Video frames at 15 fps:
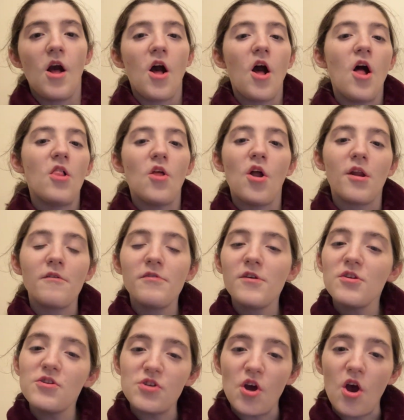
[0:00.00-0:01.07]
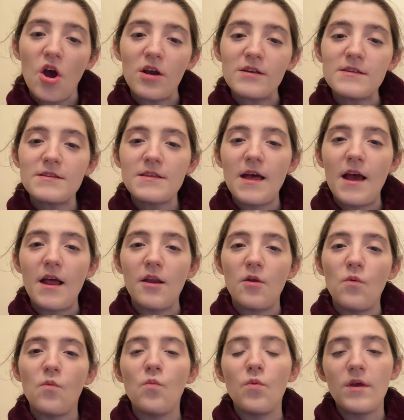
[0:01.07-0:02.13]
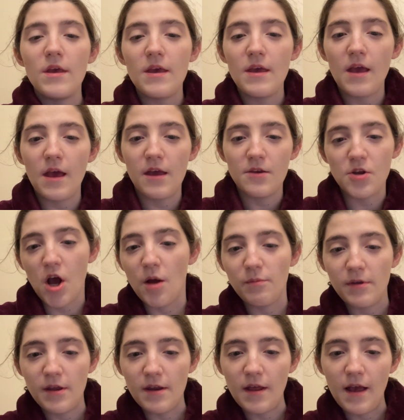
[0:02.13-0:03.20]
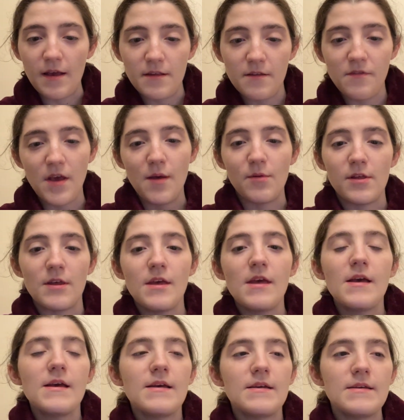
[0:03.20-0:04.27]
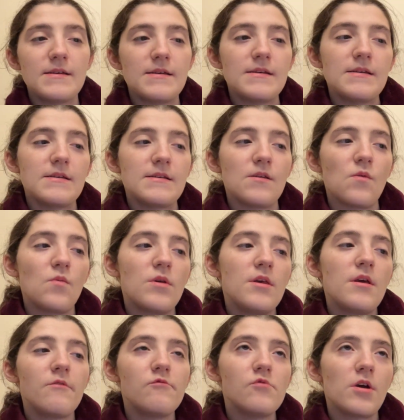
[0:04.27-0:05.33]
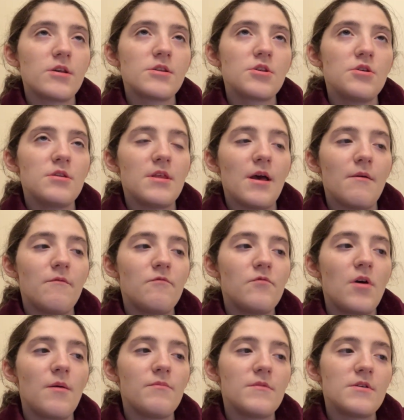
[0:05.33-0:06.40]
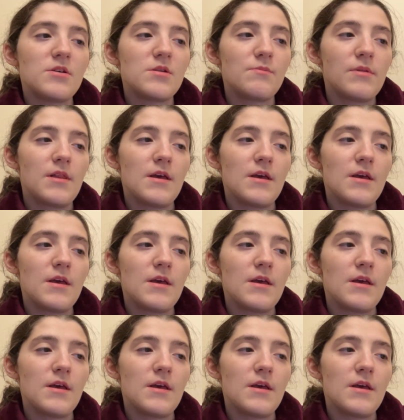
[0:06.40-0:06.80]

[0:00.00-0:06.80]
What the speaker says: A lot of the dogs that we adopted as a family is we rescued them from this